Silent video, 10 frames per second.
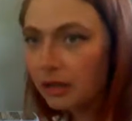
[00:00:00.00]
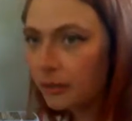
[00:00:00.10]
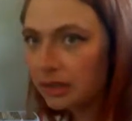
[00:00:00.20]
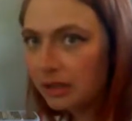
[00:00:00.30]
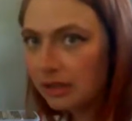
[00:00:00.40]

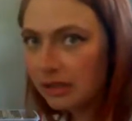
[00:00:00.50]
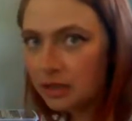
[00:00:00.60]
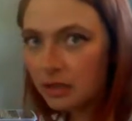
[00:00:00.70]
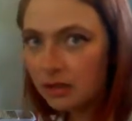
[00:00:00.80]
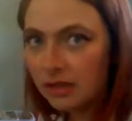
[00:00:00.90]
with these
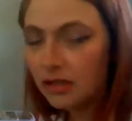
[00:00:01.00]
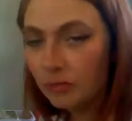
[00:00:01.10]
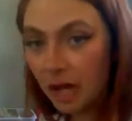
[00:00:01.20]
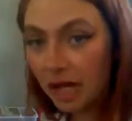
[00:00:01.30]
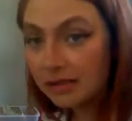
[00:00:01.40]
issues that you've
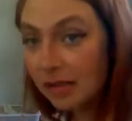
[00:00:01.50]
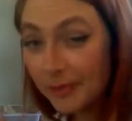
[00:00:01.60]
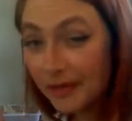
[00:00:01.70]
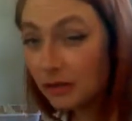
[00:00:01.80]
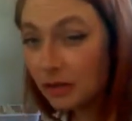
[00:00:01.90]
boxed up
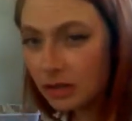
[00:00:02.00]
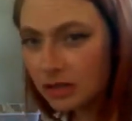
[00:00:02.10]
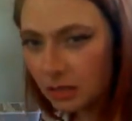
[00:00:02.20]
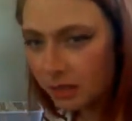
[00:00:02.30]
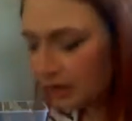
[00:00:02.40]
that you couldn't
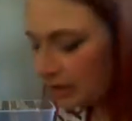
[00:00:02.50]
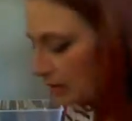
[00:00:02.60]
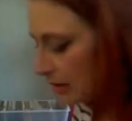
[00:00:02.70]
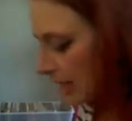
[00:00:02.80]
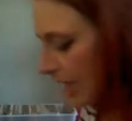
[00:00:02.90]
deal with at
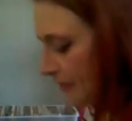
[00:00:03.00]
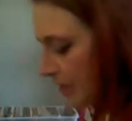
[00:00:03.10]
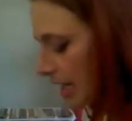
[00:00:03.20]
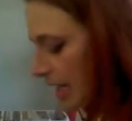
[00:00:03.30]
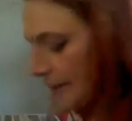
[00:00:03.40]
the
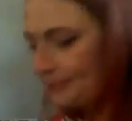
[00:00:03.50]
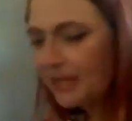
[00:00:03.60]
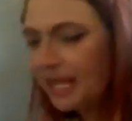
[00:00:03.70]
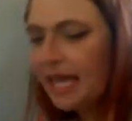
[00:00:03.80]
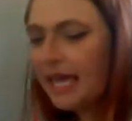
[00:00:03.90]
time,
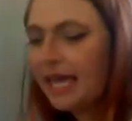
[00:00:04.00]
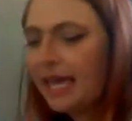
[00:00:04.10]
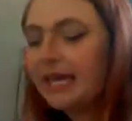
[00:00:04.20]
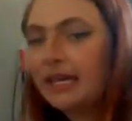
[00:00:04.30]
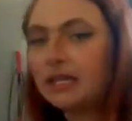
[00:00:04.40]

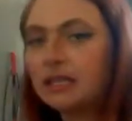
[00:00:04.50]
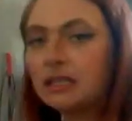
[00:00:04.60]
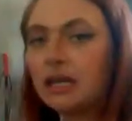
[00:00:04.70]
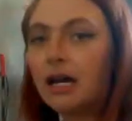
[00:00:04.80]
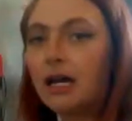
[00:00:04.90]
and
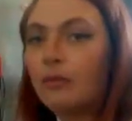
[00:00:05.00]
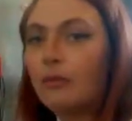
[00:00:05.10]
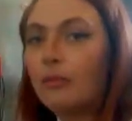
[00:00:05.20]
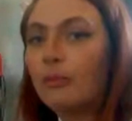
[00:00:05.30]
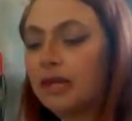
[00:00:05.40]

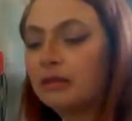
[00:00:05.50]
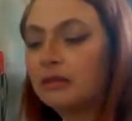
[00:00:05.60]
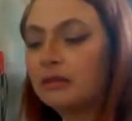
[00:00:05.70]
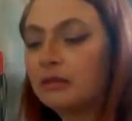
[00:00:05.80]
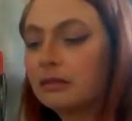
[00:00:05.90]
but
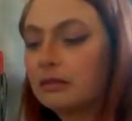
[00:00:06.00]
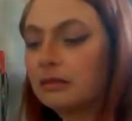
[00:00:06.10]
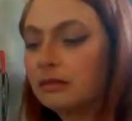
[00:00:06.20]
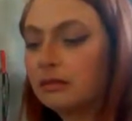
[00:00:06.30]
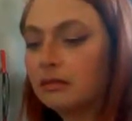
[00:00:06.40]

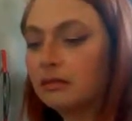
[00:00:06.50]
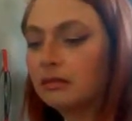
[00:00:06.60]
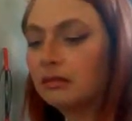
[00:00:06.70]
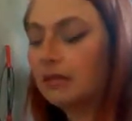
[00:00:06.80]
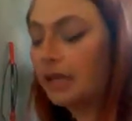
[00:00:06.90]

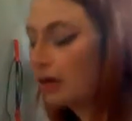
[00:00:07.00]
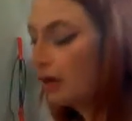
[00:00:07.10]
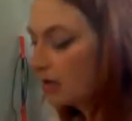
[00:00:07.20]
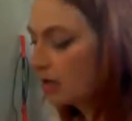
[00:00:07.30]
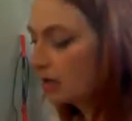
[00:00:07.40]
that
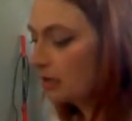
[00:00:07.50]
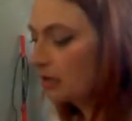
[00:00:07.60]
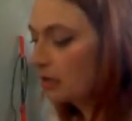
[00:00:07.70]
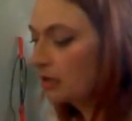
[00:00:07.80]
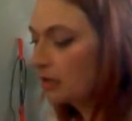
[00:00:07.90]
are
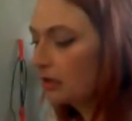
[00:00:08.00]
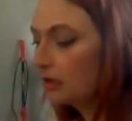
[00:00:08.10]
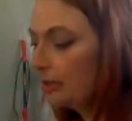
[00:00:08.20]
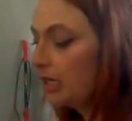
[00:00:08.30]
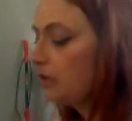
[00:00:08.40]

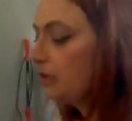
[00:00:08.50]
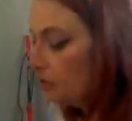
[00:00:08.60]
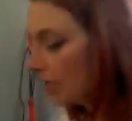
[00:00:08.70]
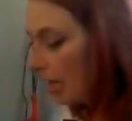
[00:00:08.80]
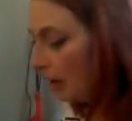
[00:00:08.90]
limiting you
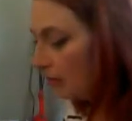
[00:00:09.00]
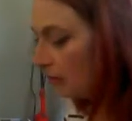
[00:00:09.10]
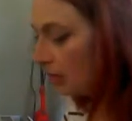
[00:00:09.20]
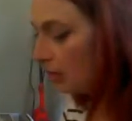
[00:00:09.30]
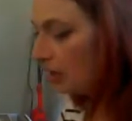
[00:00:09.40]
now.
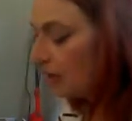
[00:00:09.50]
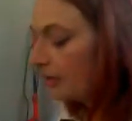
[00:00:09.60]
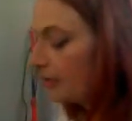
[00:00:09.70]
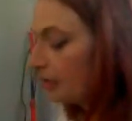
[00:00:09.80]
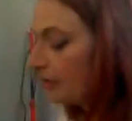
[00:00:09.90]

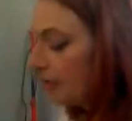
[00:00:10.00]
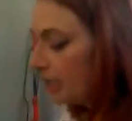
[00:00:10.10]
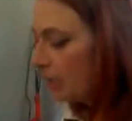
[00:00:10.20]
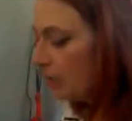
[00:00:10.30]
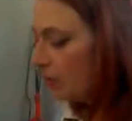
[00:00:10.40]
They're
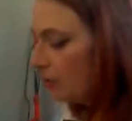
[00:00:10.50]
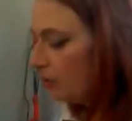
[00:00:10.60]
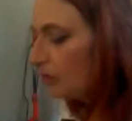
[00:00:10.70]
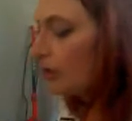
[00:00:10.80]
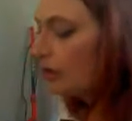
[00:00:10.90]
limiting you,
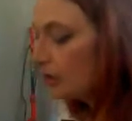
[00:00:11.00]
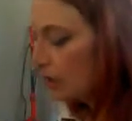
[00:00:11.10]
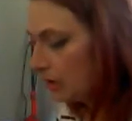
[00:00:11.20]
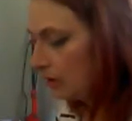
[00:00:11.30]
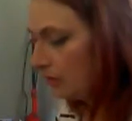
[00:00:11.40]
they're
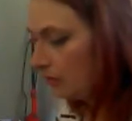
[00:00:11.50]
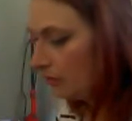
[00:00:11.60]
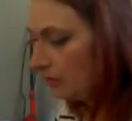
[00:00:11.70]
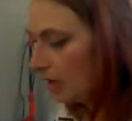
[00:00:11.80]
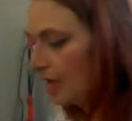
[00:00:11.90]
hurting you.
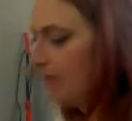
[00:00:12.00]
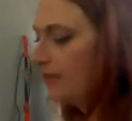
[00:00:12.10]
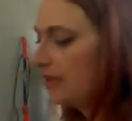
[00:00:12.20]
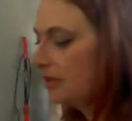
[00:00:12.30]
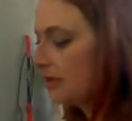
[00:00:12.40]
I mean, if
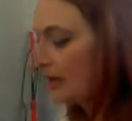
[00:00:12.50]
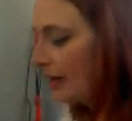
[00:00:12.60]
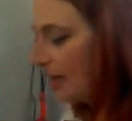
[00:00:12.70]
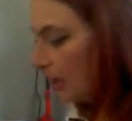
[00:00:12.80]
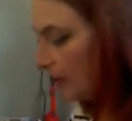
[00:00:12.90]
this is
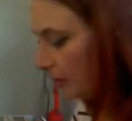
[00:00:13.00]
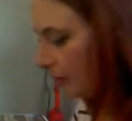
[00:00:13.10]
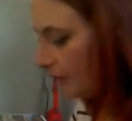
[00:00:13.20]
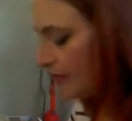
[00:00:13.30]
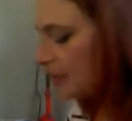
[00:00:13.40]
about health,
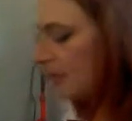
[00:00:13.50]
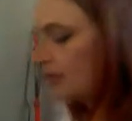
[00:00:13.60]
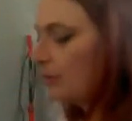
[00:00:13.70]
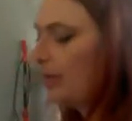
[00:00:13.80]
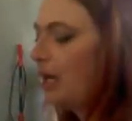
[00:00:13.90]
if this
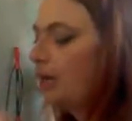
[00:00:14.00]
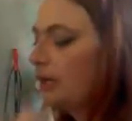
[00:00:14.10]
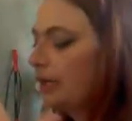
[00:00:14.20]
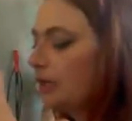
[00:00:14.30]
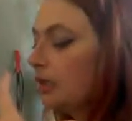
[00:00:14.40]
is about, like,